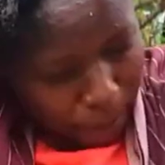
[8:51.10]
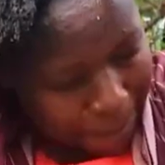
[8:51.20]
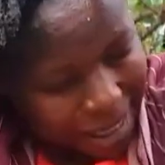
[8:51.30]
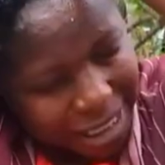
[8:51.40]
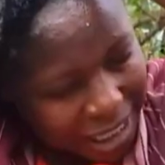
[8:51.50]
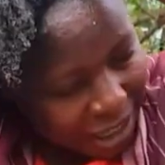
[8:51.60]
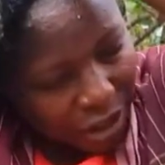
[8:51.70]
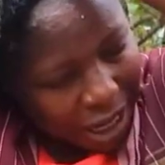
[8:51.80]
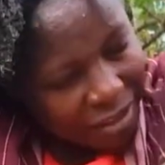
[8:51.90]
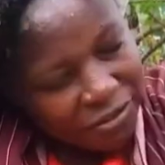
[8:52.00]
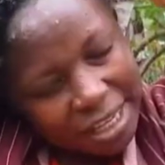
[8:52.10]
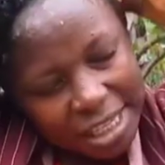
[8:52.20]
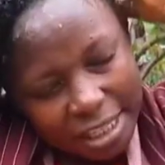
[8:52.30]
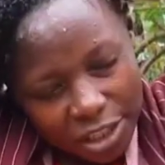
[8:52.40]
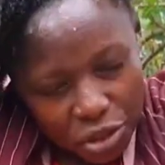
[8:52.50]
but
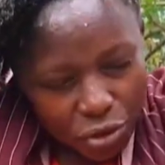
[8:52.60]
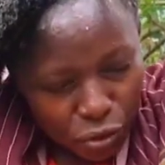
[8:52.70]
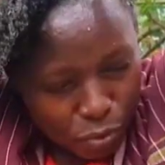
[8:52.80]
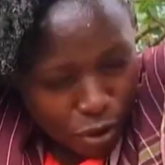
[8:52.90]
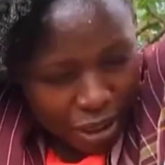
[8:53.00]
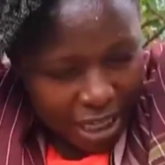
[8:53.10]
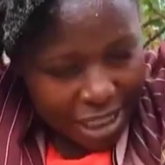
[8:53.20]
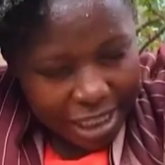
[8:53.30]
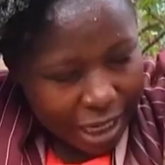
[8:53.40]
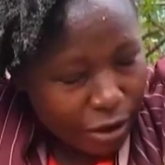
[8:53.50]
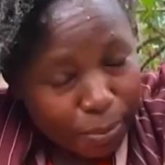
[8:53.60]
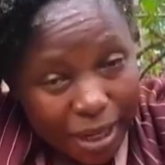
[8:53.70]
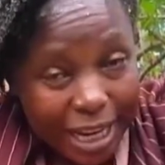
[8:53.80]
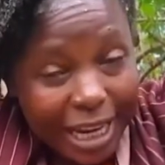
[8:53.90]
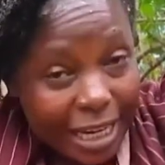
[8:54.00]
emphasis should be on the scalp,
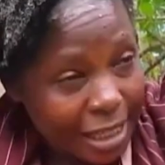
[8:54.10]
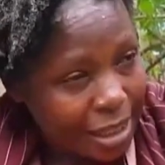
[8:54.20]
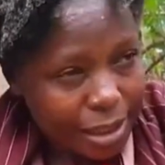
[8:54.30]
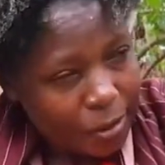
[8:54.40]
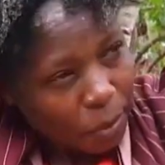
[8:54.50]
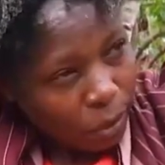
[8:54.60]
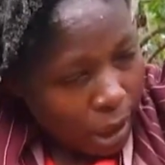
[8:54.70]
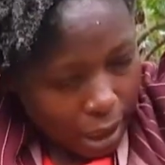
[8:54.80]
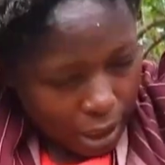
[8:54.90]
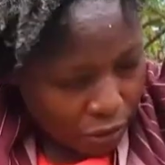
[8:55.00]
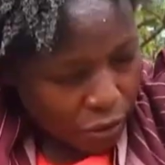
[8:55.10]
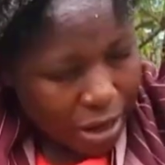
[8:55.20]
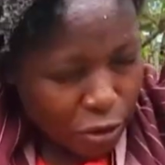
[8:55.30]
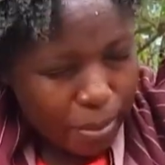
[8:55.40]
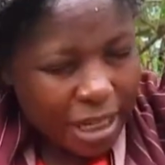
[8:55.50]
guys. If you
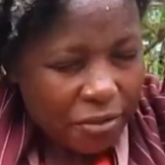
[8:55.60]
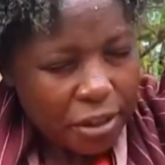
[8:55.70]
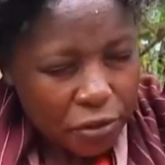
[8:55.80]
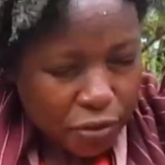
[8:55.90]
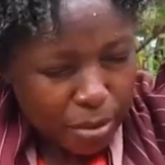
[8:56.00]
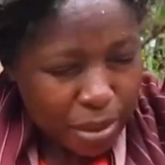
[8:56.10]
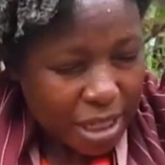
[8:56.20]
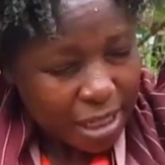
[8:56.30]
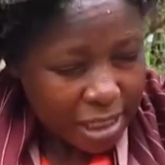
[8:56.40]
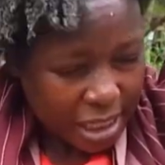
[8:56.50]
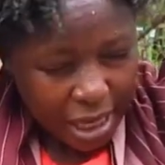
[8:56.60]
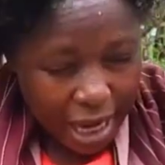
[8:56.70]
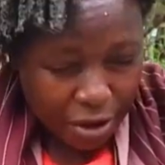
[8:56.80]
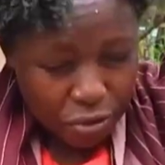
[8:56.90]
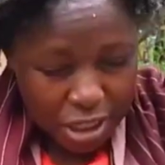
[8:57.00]
want to benefit from this
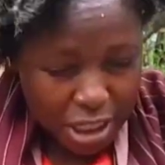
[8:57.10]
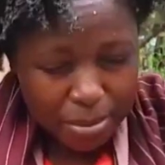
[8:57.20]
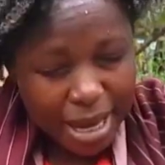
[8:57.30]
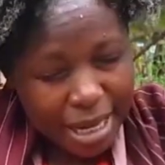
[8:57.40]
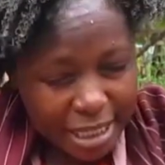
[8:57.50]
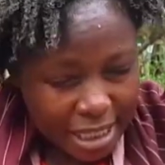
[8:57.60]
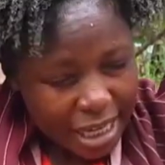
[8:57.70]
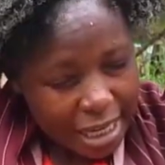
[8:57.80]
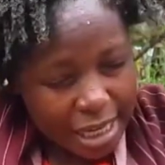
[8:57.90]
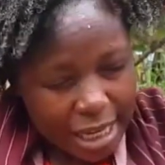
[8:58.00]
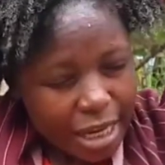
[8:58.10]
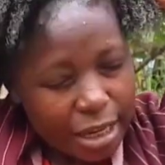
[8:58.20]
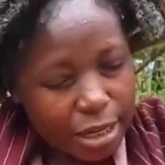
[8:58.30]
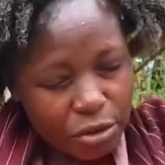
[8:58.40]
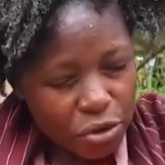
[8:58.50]
hair treatment,
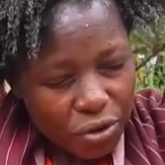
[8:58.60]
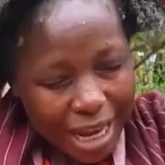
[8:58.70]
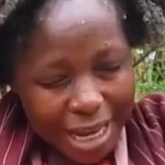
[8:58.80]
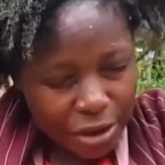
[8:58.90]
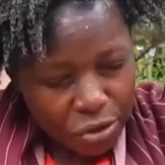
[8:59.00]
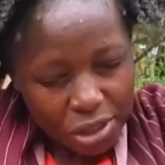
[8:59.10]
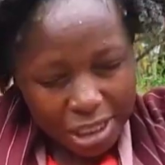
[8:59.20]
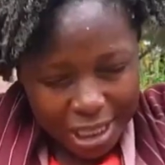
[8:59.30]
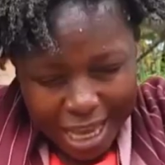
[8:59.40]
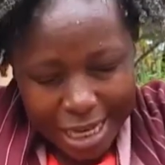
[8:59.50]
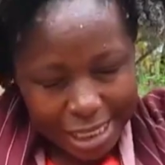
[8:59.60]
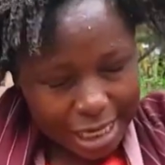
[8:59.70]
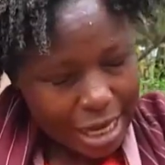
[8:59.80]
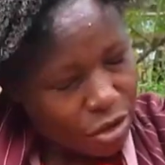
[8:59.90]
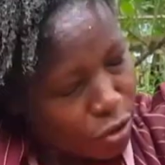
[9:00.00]
try to see that
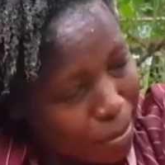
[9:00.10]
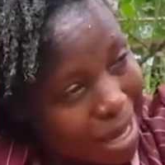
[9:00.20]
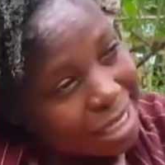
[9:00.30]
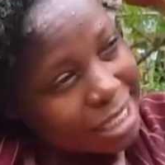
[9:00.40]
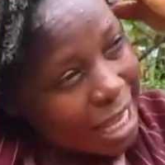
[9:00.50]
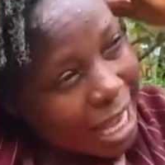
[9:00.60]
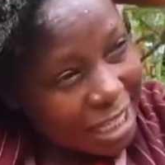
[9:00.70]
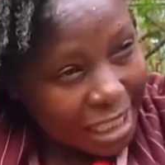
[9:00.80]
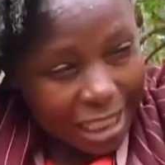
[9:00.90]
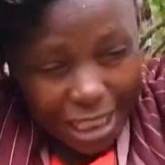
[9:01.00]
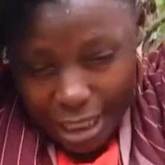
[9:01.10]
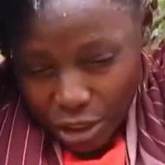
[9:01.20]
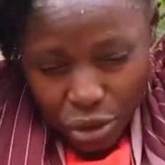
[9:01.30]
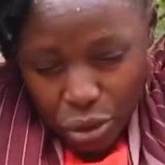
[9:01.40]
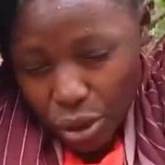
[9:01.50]
you massage
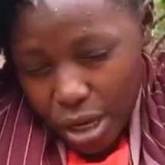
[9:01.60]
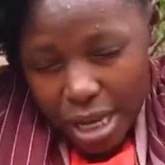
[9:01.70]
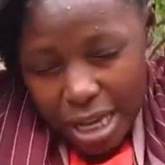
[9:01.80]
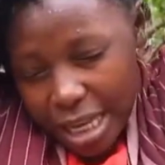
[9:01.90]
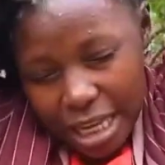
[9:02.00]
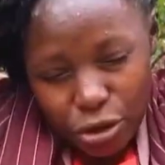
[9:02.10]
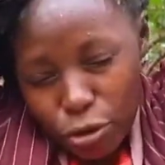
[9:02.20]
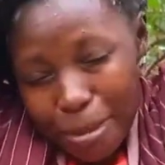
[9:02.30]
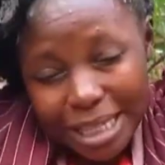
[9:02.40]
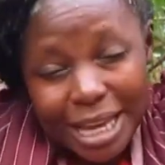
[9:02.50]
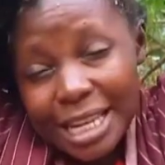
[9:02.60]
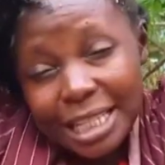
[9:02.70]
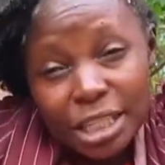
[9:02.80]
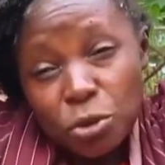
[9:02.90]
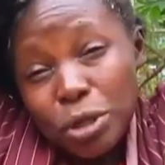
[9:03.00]

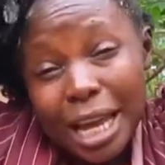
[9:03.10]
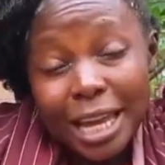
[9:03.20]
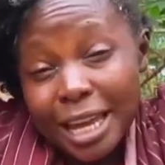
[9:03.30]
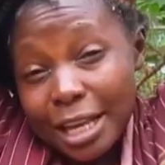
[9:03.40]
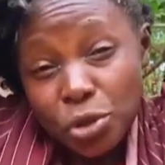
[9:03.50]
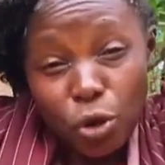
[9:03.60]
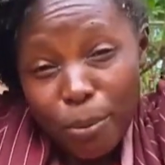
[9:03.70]
it into the hair so